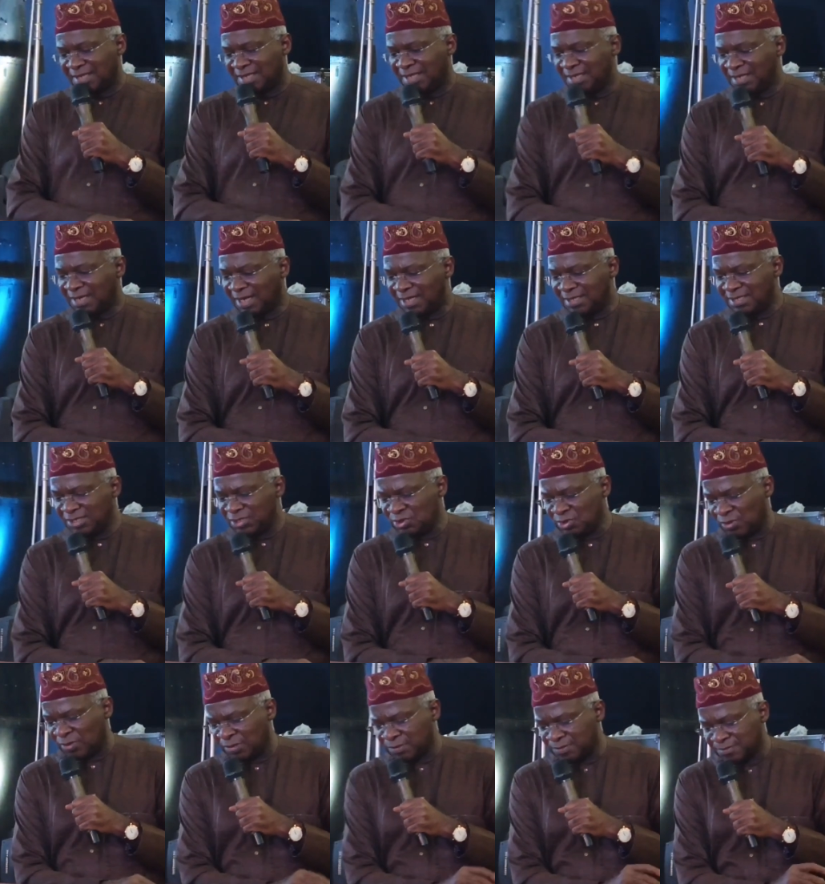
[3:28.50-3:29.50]
In
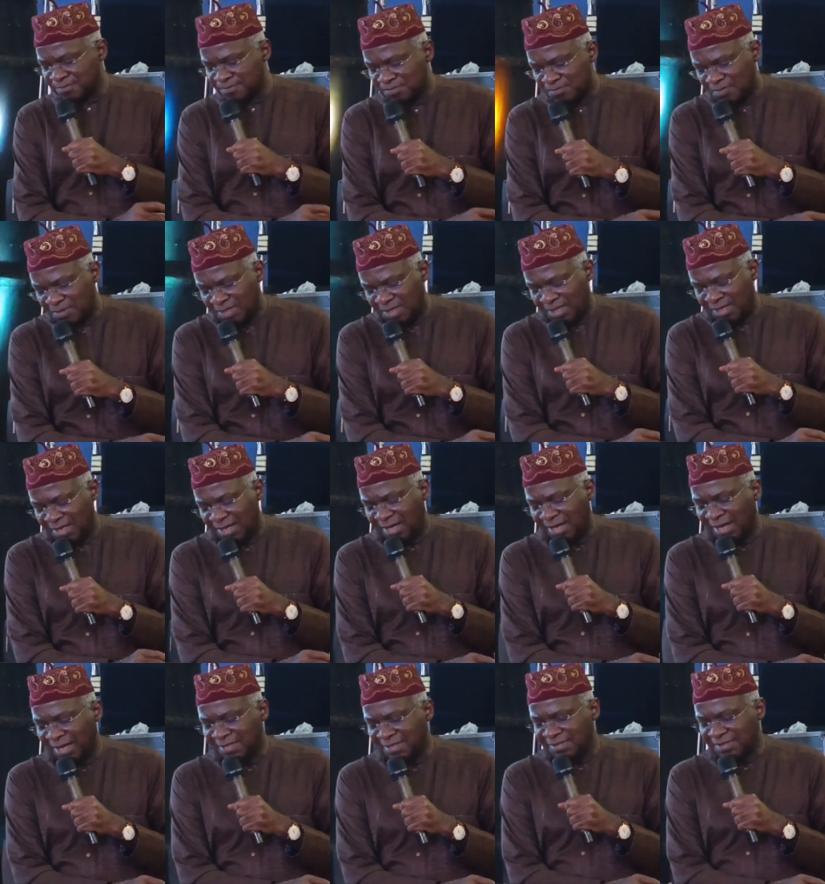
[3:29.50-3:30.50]
addition,
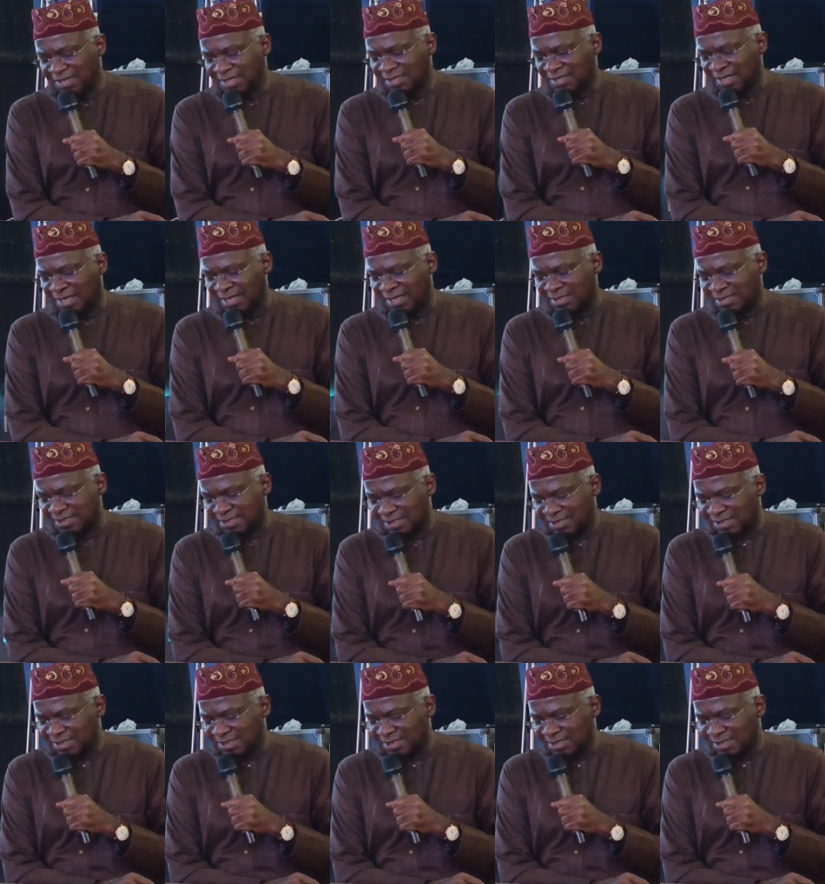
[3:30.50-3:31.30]
I think that